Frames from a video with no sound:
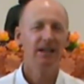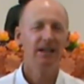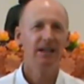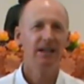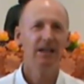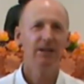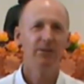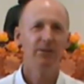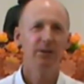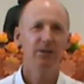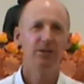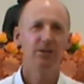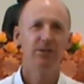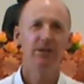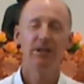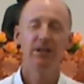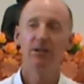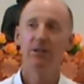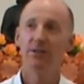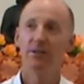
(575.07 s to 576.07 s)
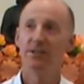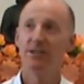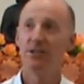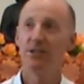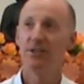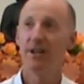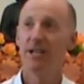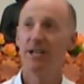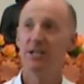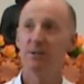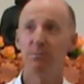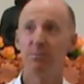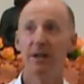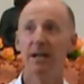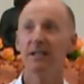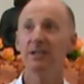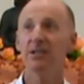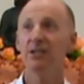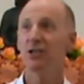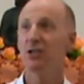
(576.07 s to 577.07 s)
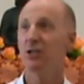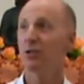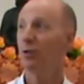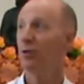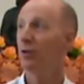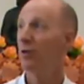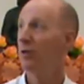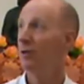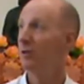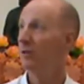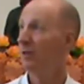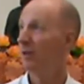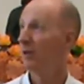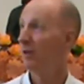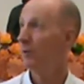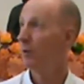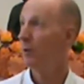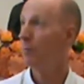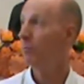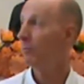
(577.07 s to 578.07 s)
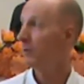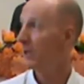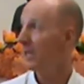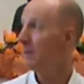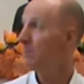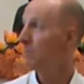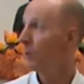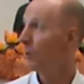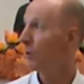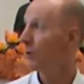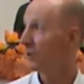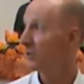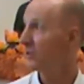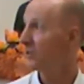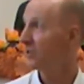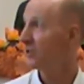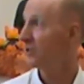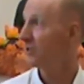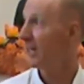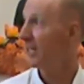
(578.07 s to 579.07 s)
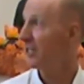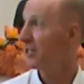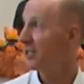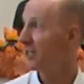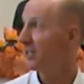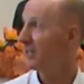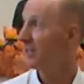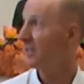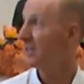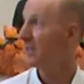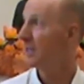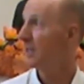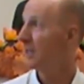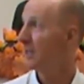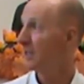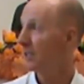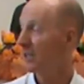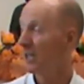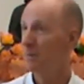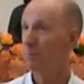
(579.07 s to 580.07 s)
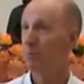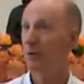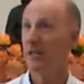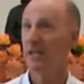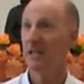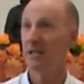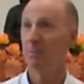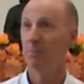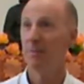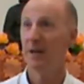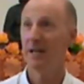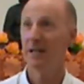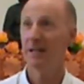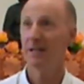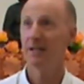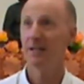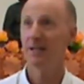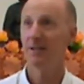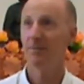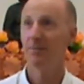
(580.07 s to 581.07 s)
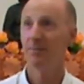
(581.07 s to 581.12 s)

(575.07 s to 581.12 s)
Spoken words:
If you're doing concentration practice, sure. If you need more concentration, keep bringing it back.